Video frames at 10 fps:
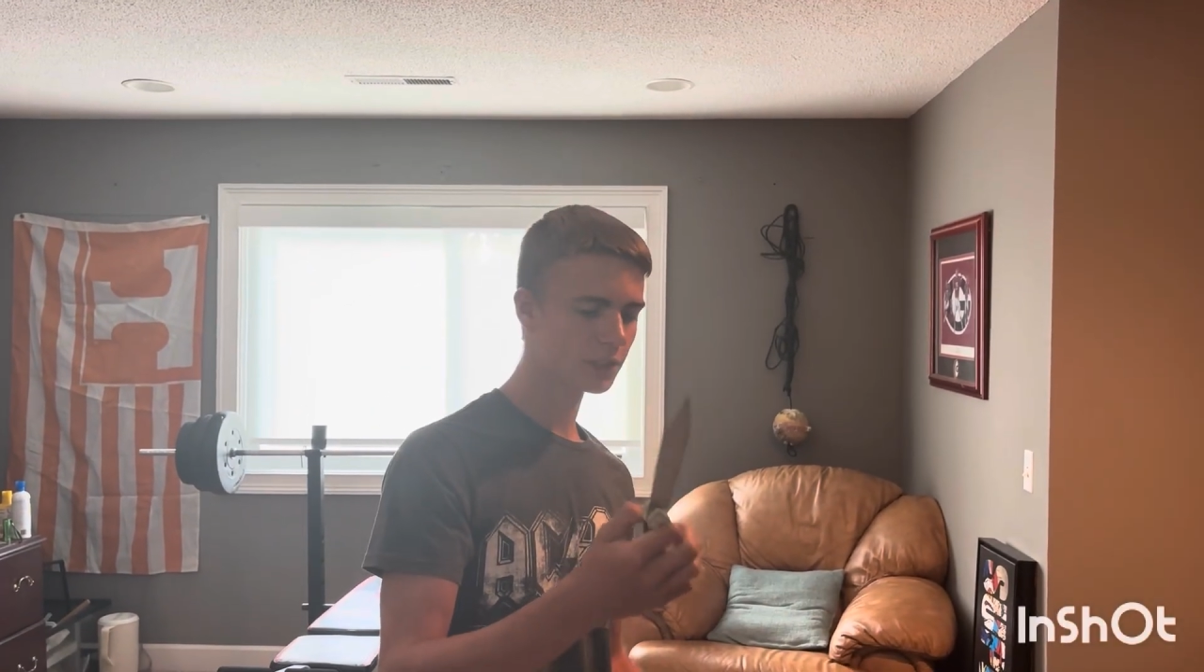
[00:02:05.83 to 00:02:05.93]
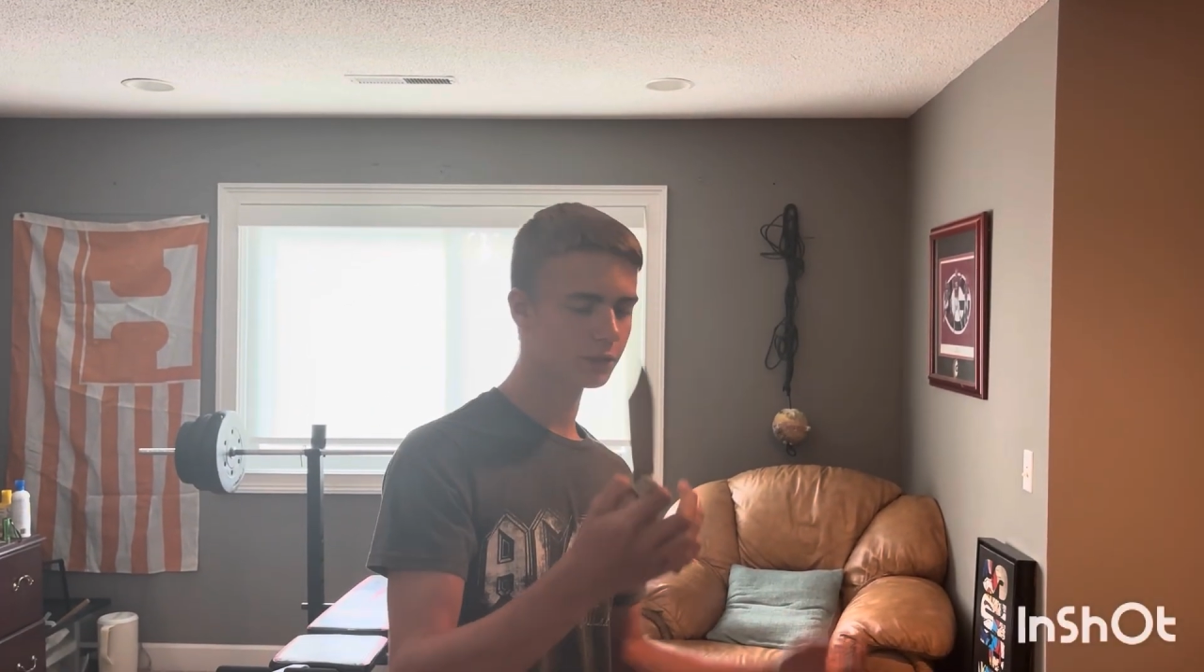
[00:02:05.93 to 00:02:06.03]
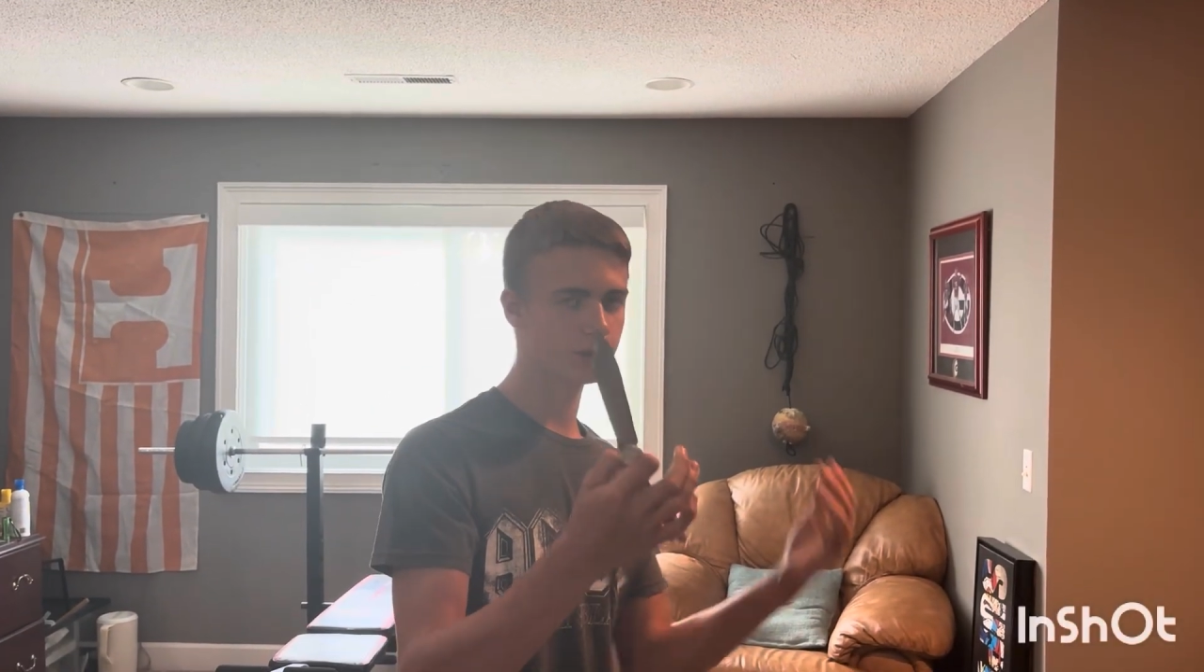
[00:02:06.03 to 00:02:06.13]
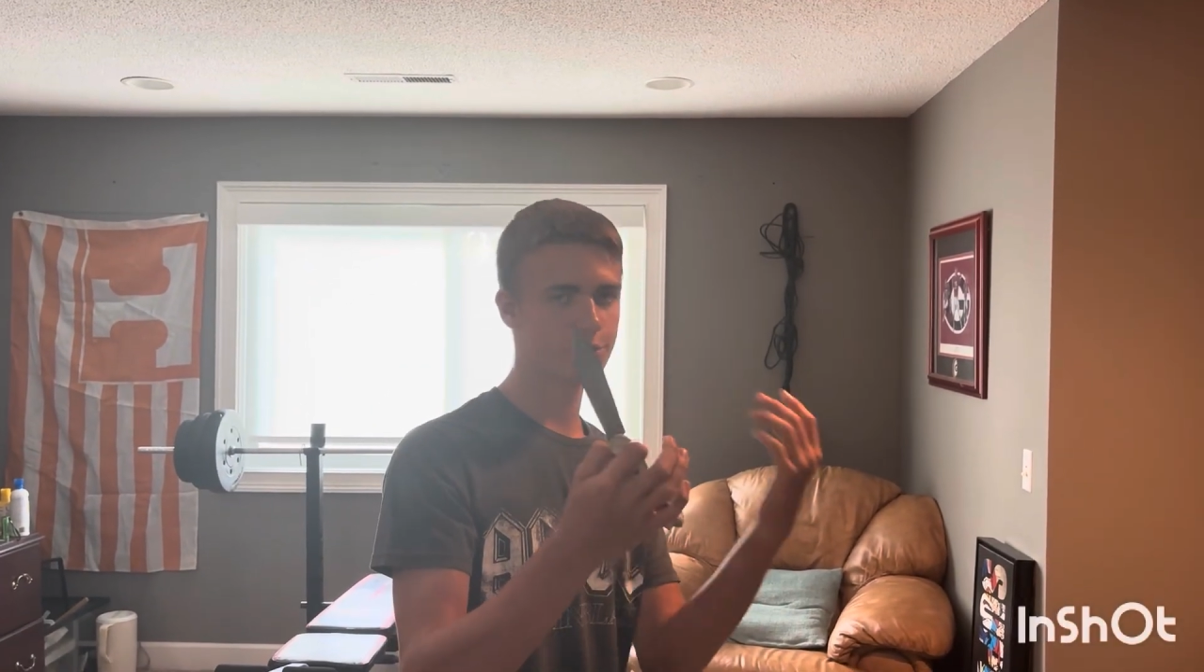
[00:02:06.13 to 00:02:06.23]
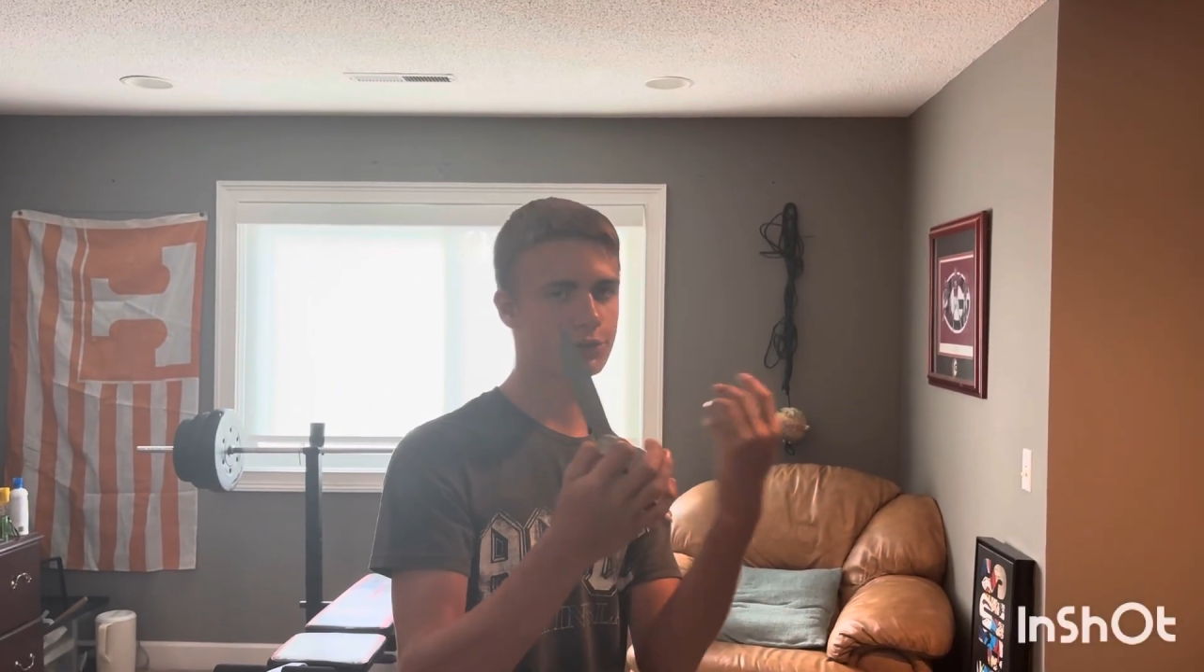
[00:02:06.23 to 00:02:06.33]

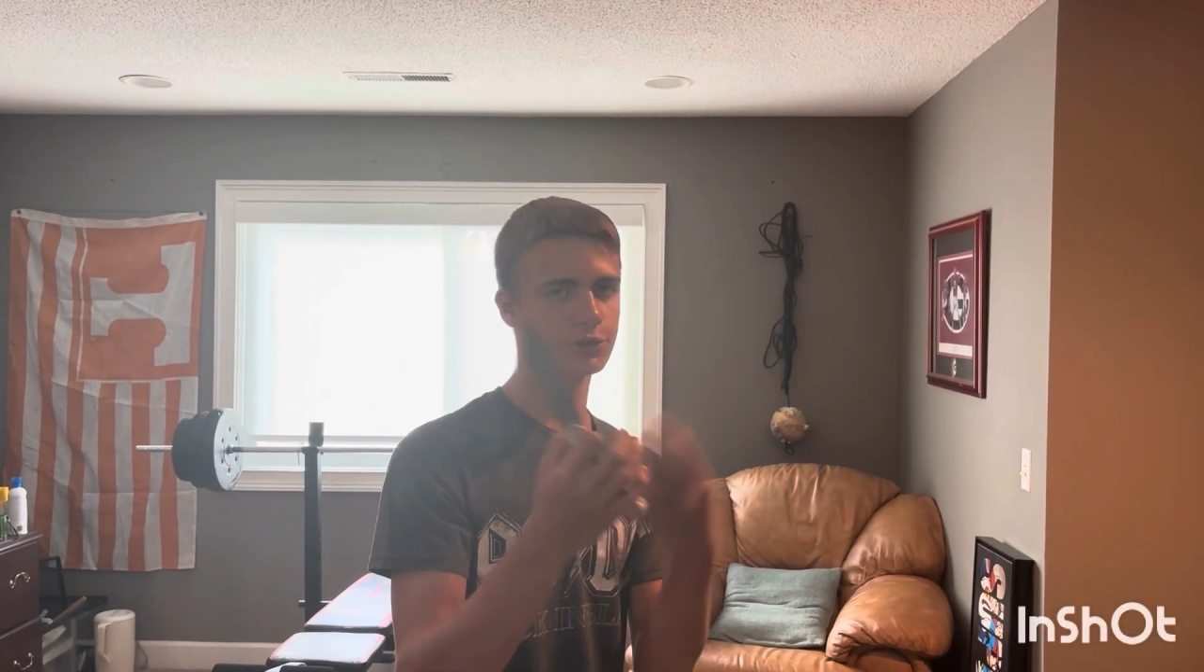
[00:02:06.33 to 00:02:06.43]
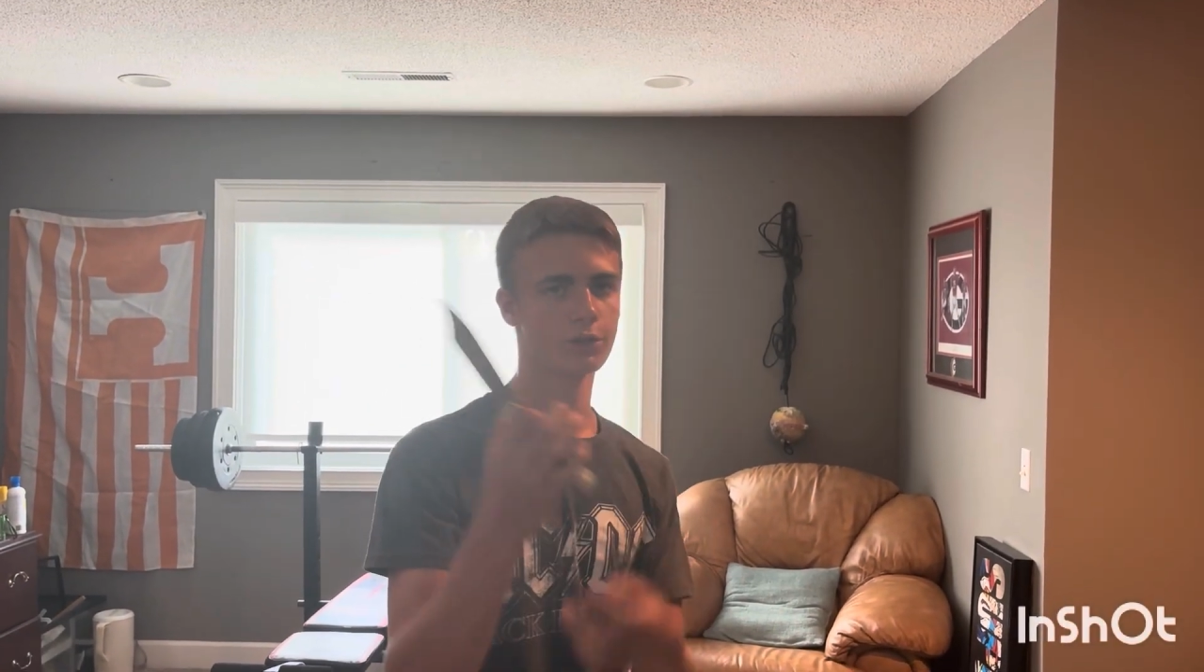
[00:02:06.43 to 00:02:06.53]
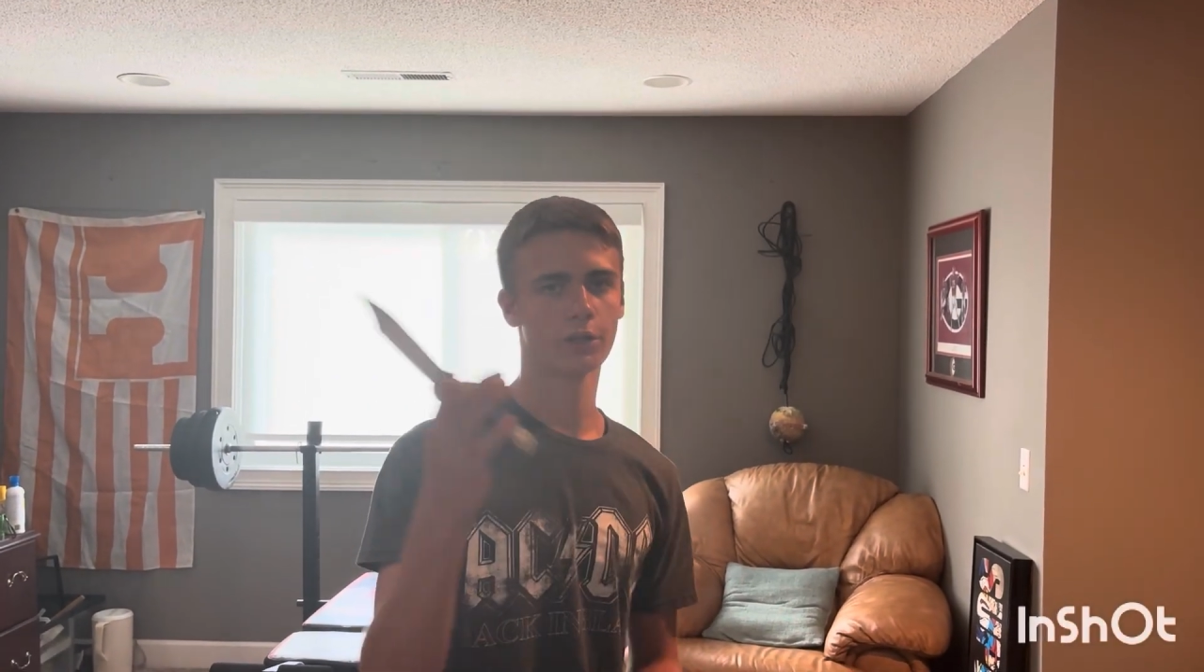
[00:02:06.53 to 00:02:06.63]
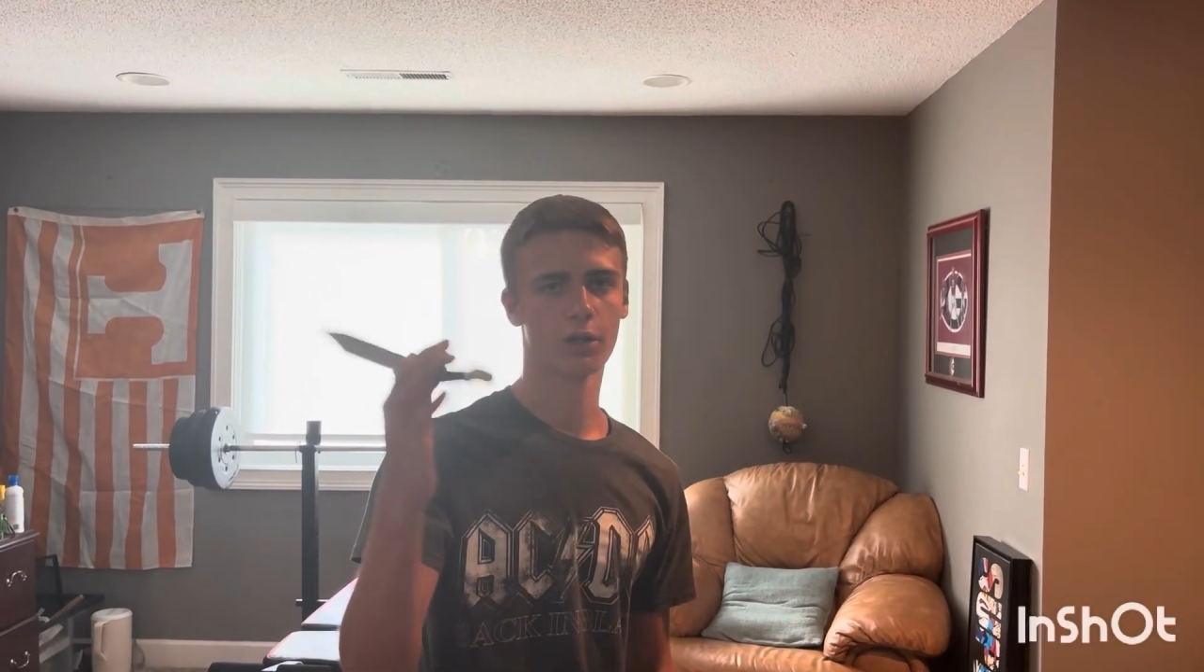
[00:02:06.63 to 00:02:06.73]
because it's just going to